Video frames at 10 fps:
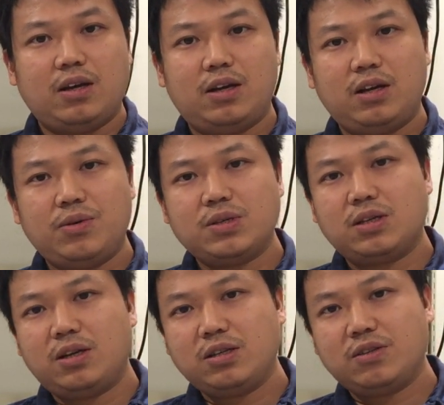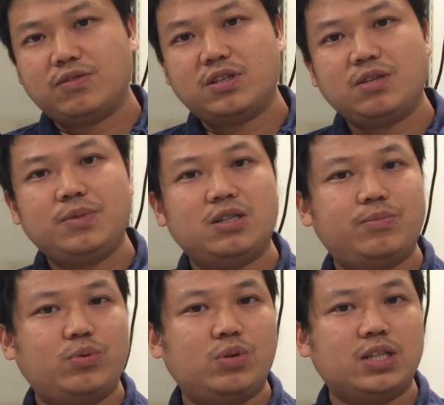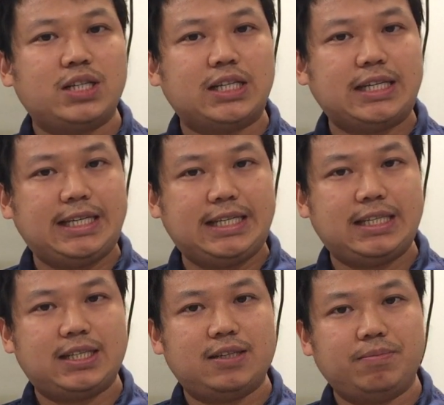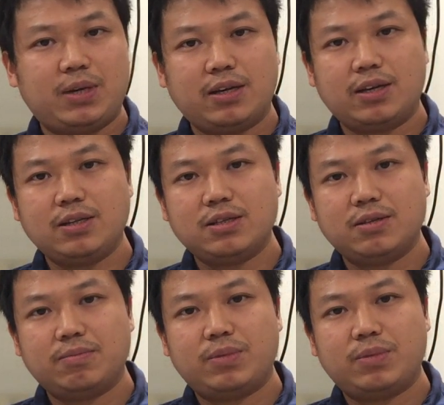There's a lot of similar product in the market,